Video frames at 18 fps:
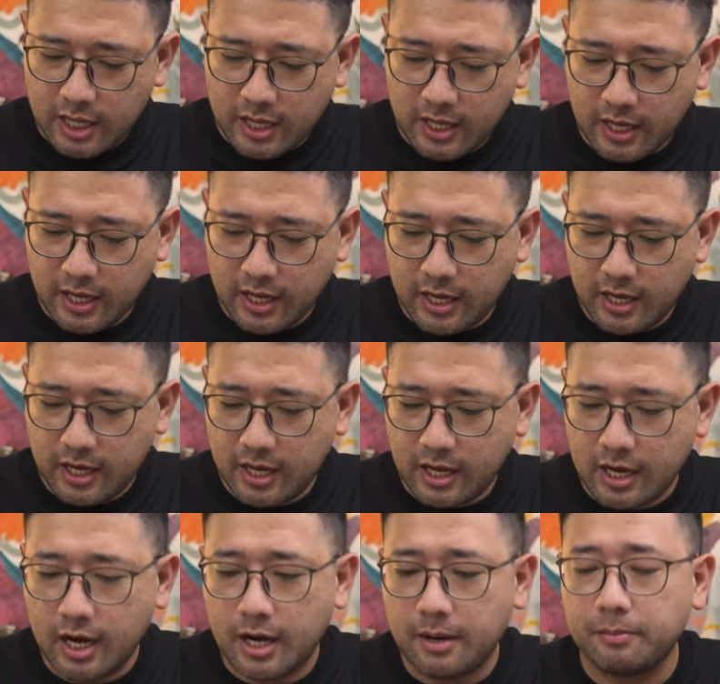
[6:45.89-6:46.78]

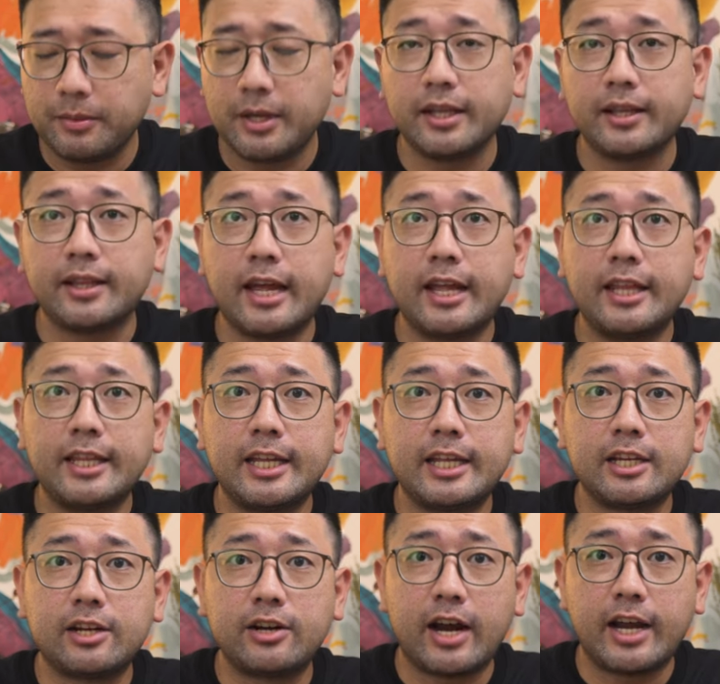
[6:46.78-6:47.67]
the
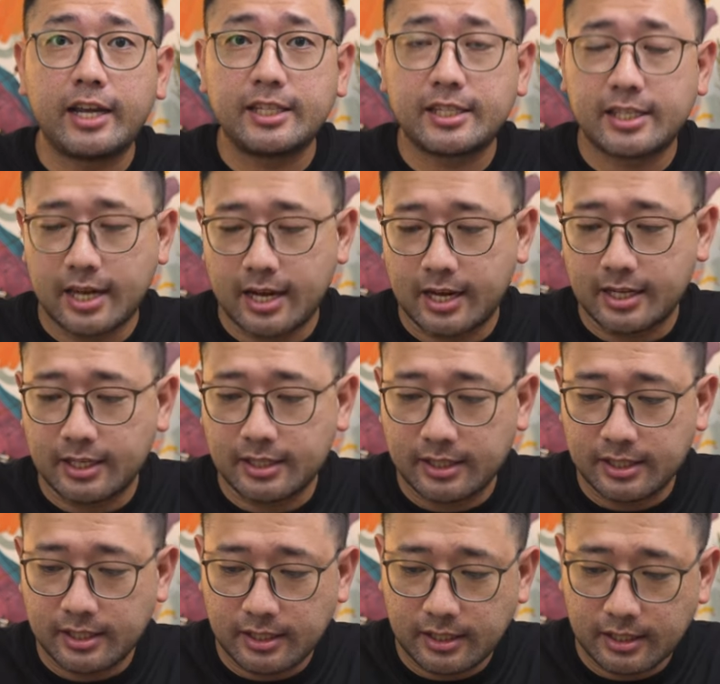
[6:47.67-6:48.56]
intended grind
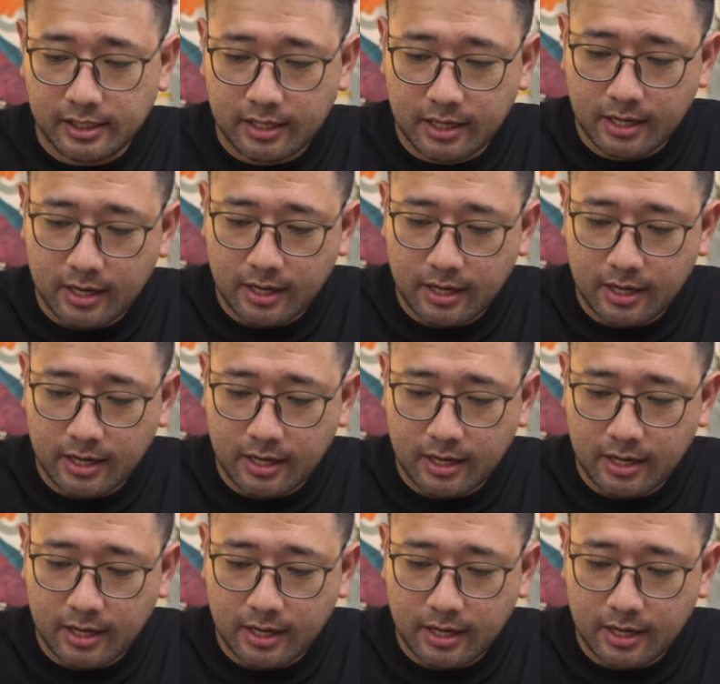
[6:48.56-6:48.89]
size